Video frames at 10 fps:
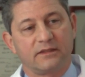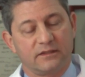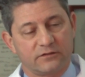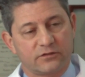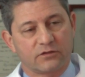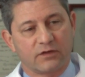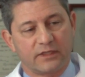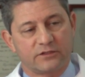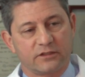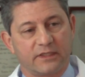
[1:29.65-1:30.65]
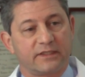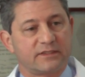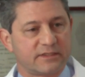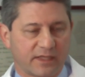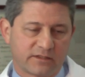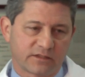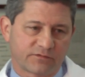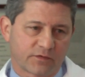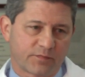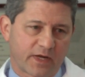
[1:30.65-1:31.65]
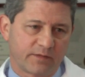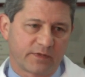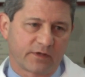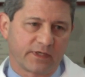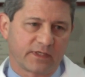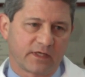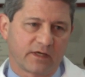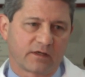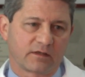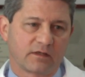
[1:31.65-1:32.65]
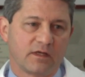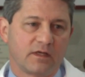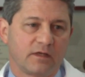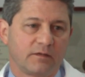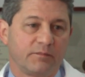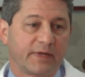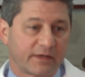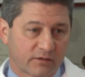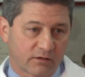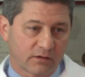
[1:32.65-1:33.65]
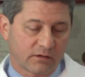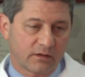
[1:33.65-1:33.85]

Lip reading: the integration and incentive for primary care better,